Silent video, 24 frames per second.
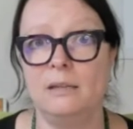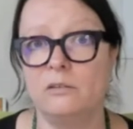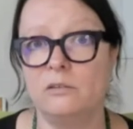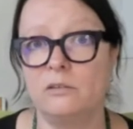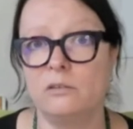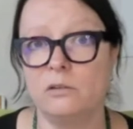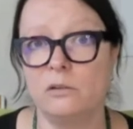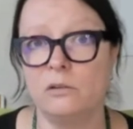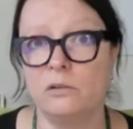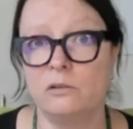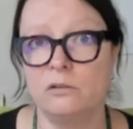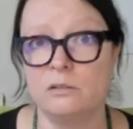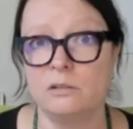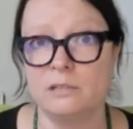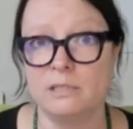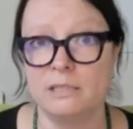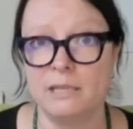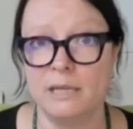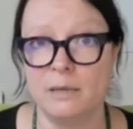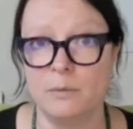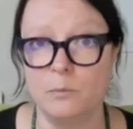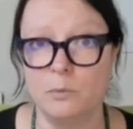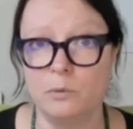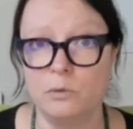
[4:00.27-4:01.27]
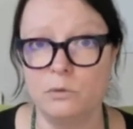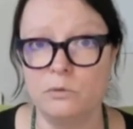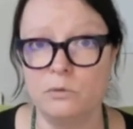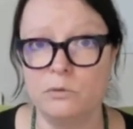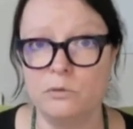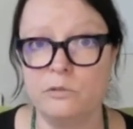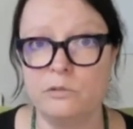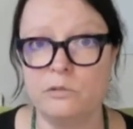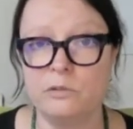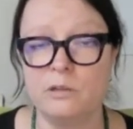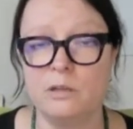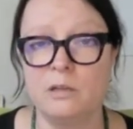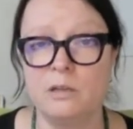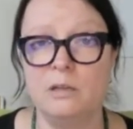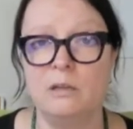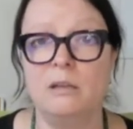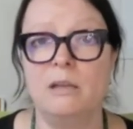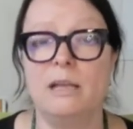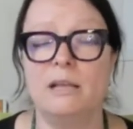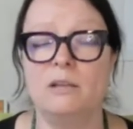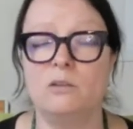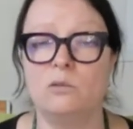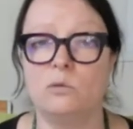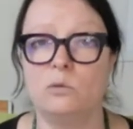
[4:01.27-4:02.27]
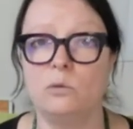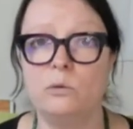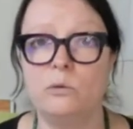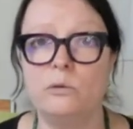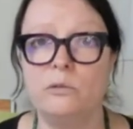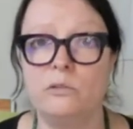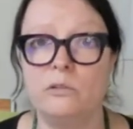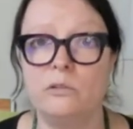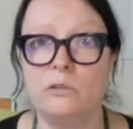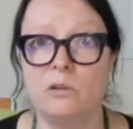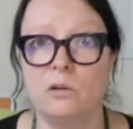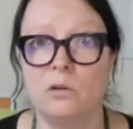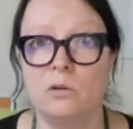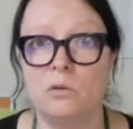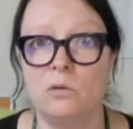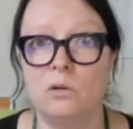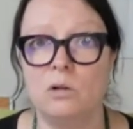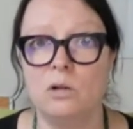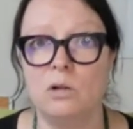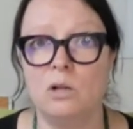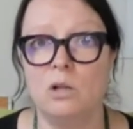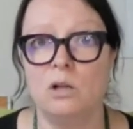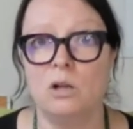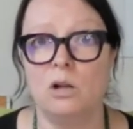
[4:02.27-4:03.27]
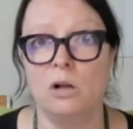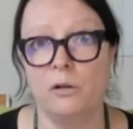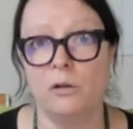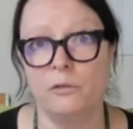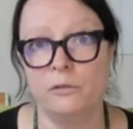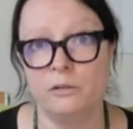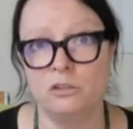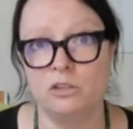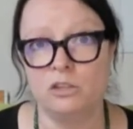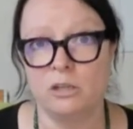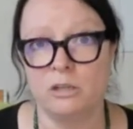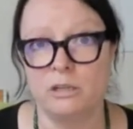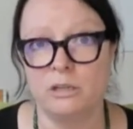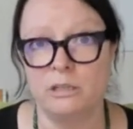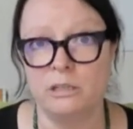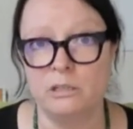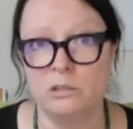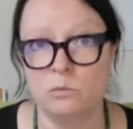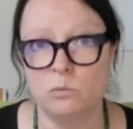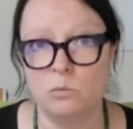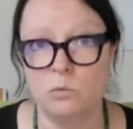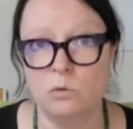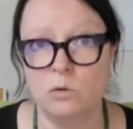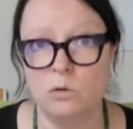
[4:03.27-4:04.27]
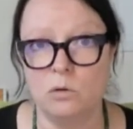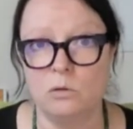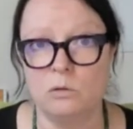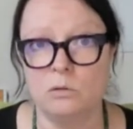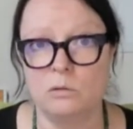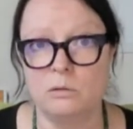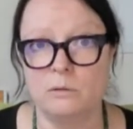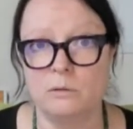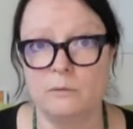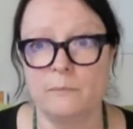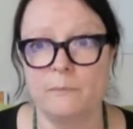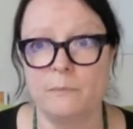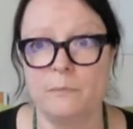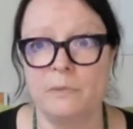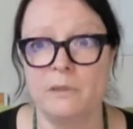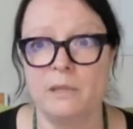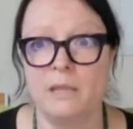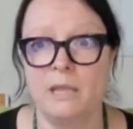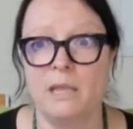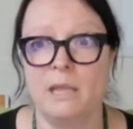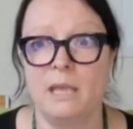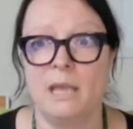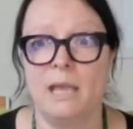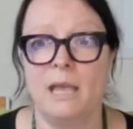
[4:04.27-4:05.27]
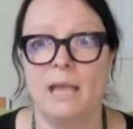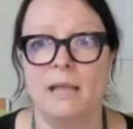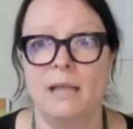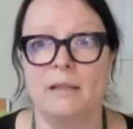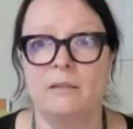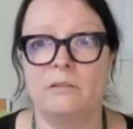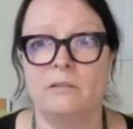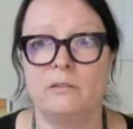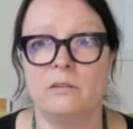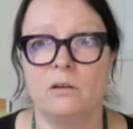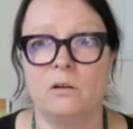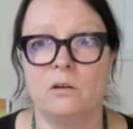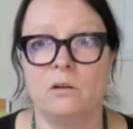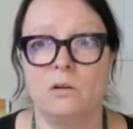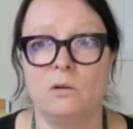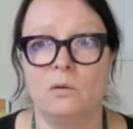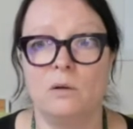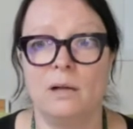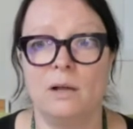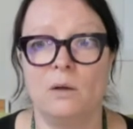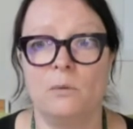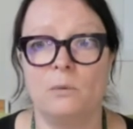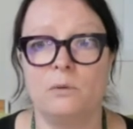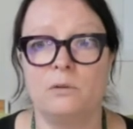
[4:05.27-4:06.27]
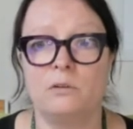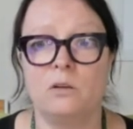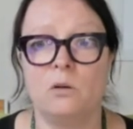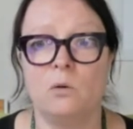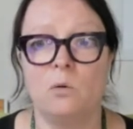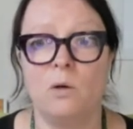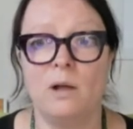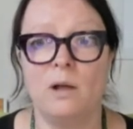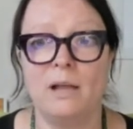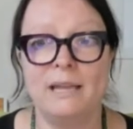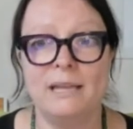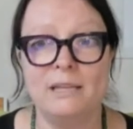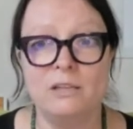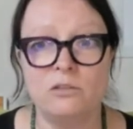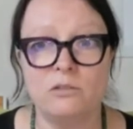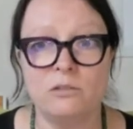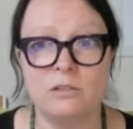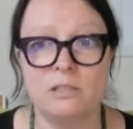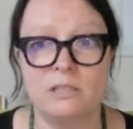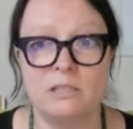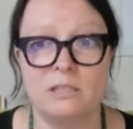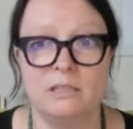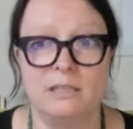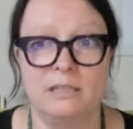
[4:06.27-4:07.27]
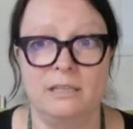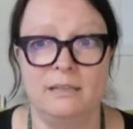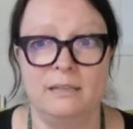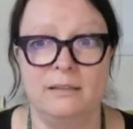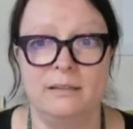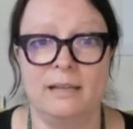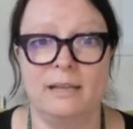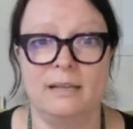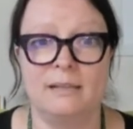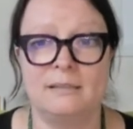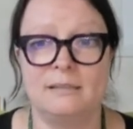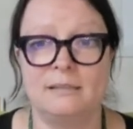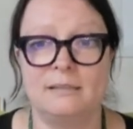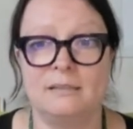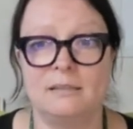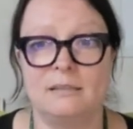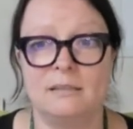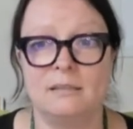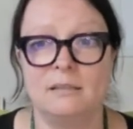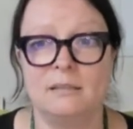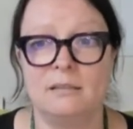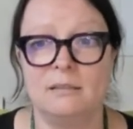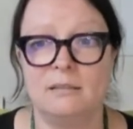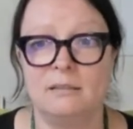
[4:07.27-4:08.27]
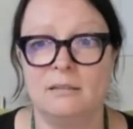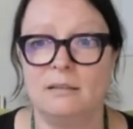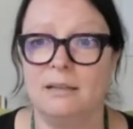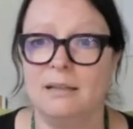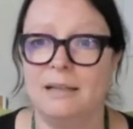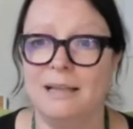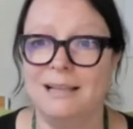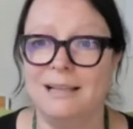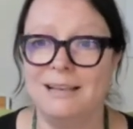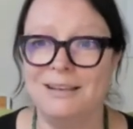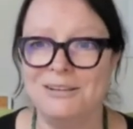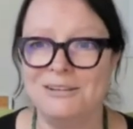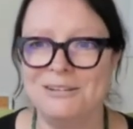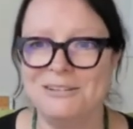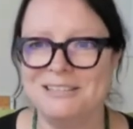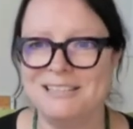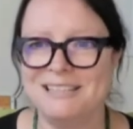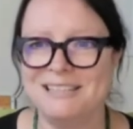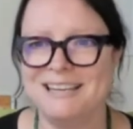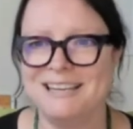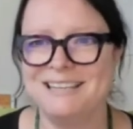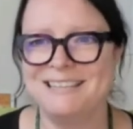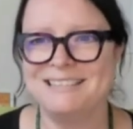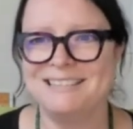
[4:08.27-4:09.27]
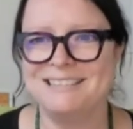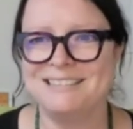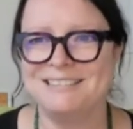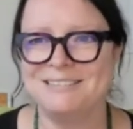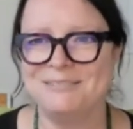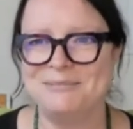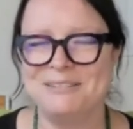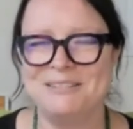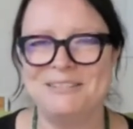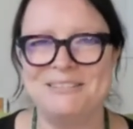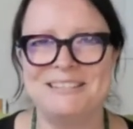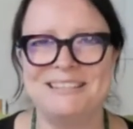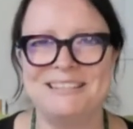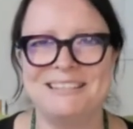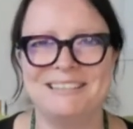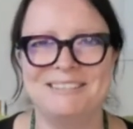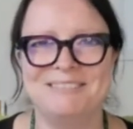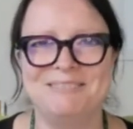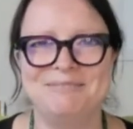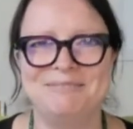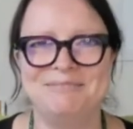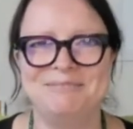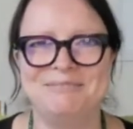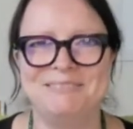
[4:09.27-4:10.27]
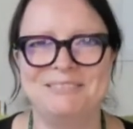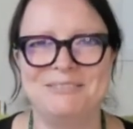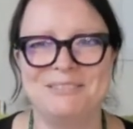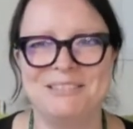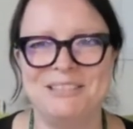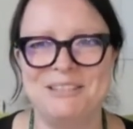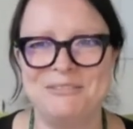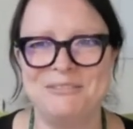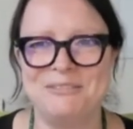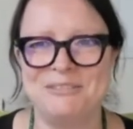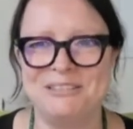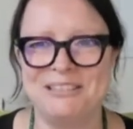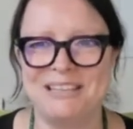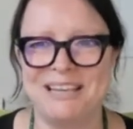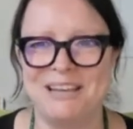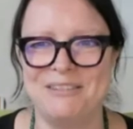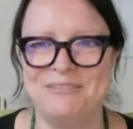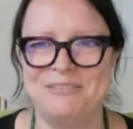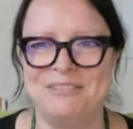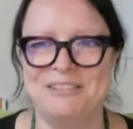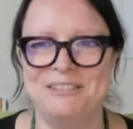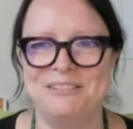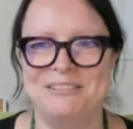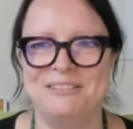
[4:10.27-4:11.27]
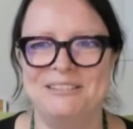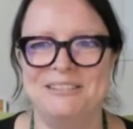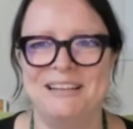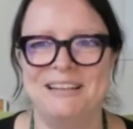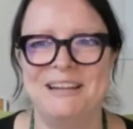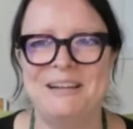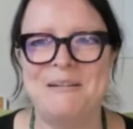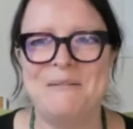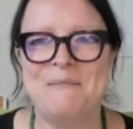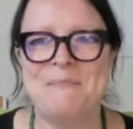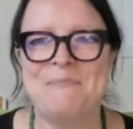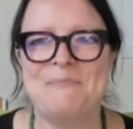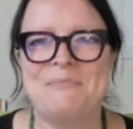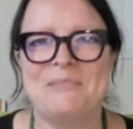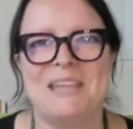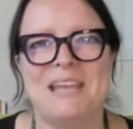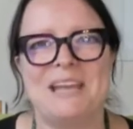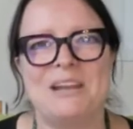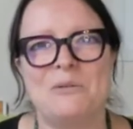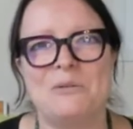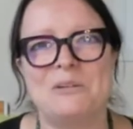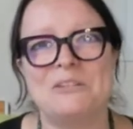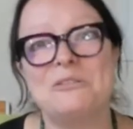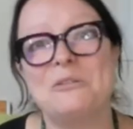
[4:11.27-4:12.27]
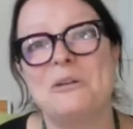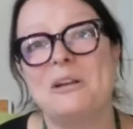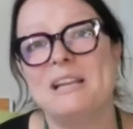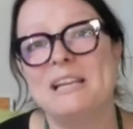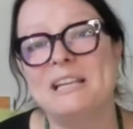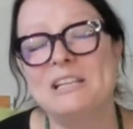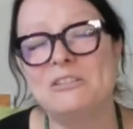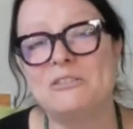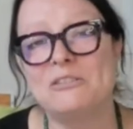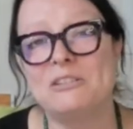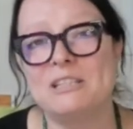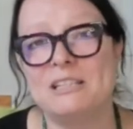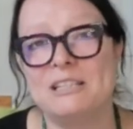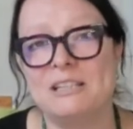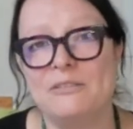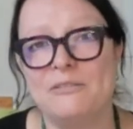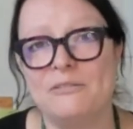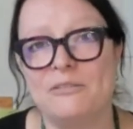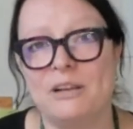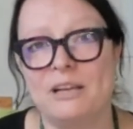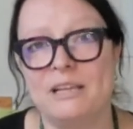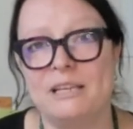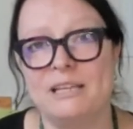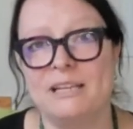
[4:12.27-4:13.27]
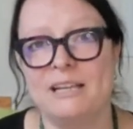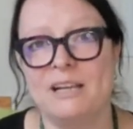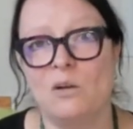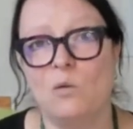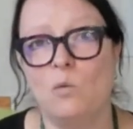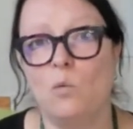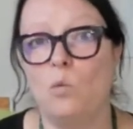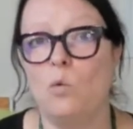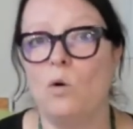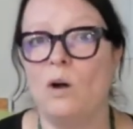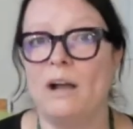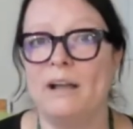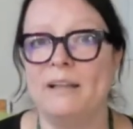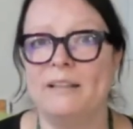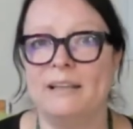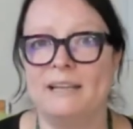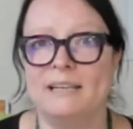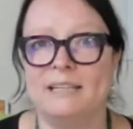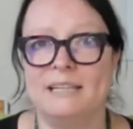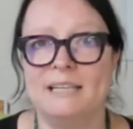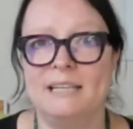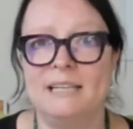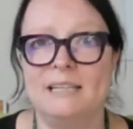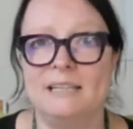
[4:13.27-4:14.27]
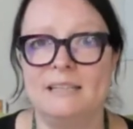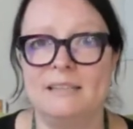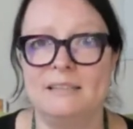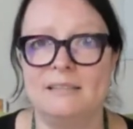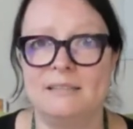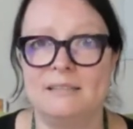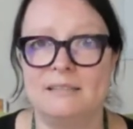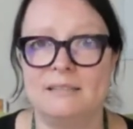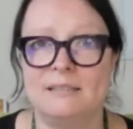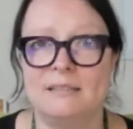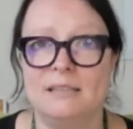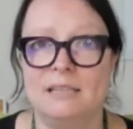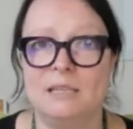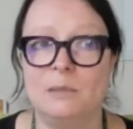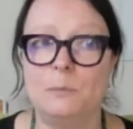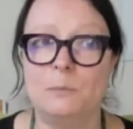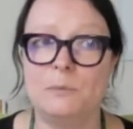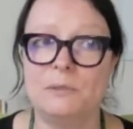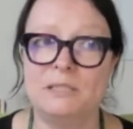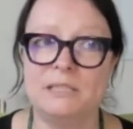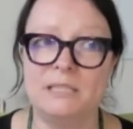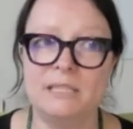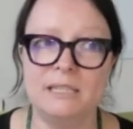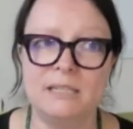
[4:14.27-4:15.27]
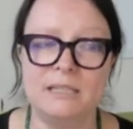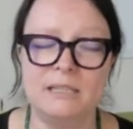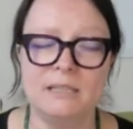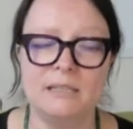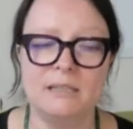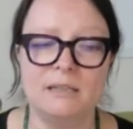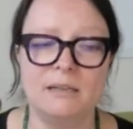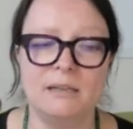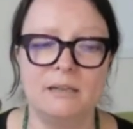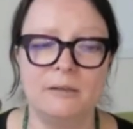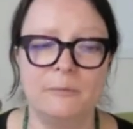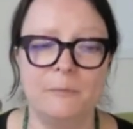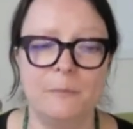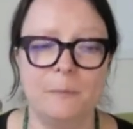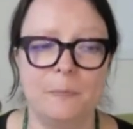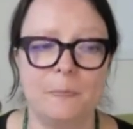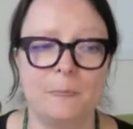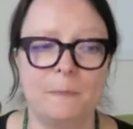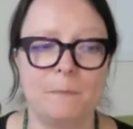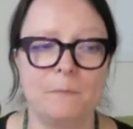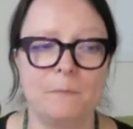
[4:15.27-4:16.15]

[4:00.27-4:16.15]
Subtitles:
certain temples and also on the Chinese wall. And so I was quite interested in that. Hello, Diana. Welcome. Wonderful to have you. And I was quite interested in finding out why that is. In particular,